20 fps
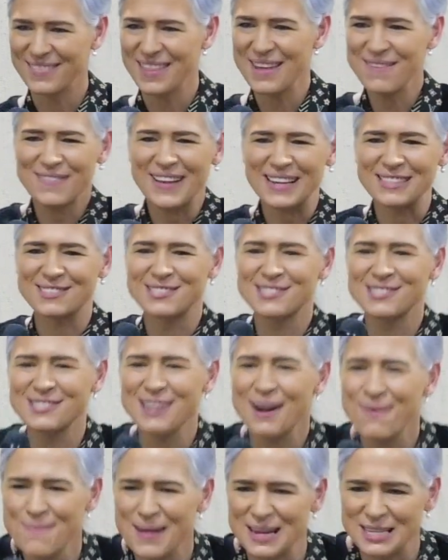They've got so
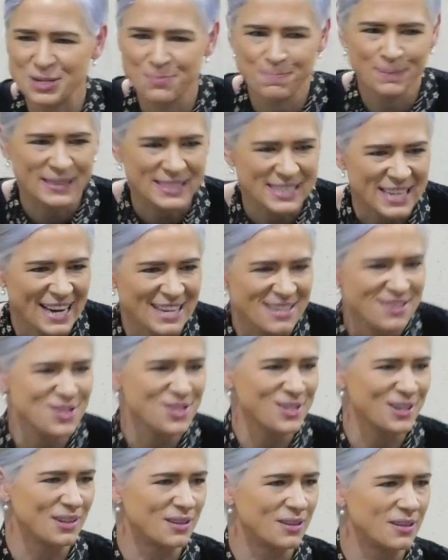much
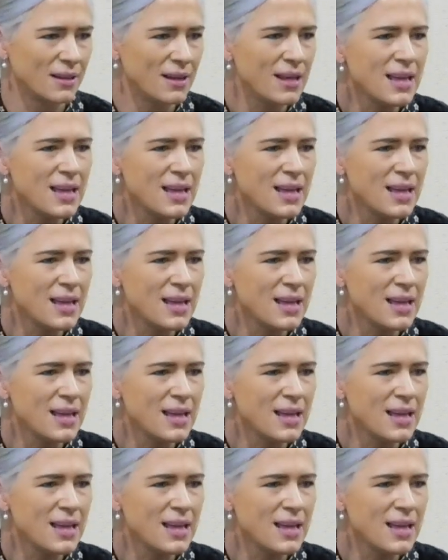potential.